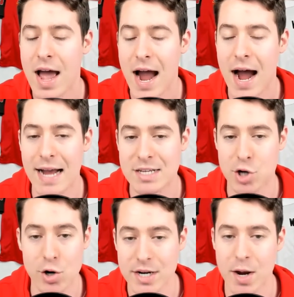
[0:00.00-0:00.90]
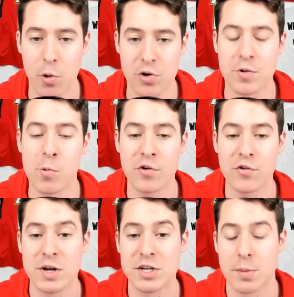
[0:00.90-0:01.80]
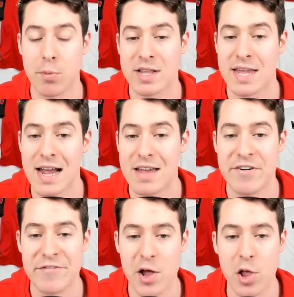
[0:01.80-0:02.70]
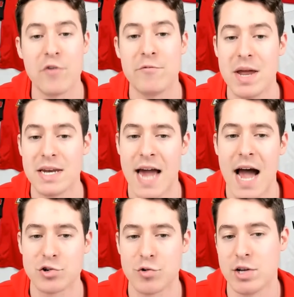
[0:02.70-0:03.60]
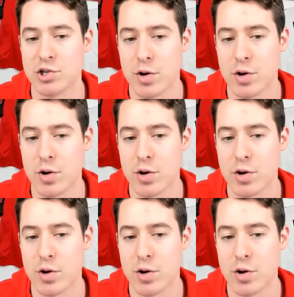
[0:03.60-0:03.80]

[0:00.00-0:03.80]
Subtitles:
it started to get worse and worse for me to the point that I even fell out of min cash range.